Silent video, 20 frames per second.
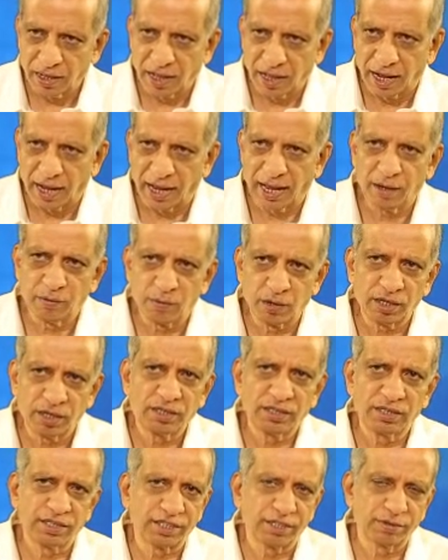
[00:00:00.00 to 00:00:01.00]
I have
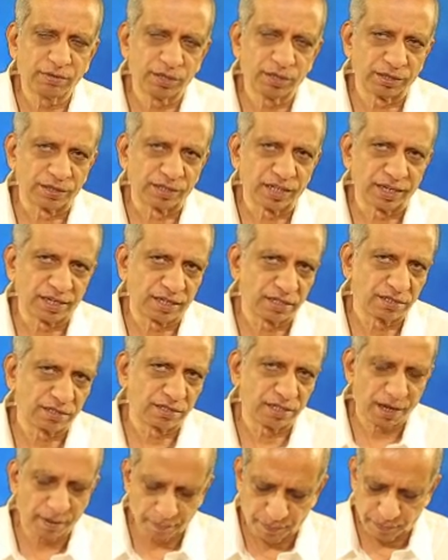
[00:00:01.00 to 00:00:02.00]
already given the
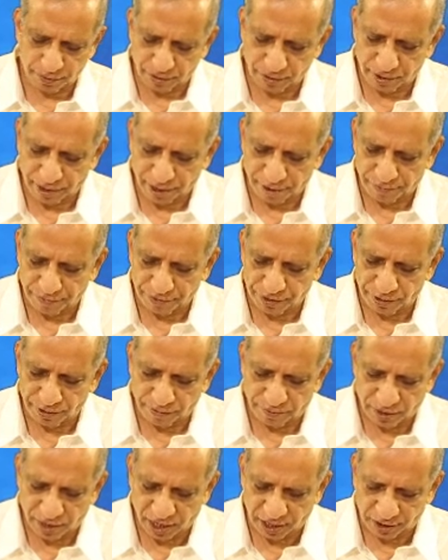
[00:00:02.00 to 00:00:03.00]
example of the
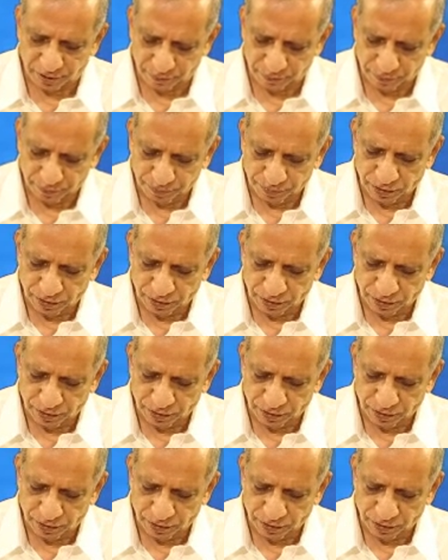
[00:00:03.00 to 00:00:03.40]
fire.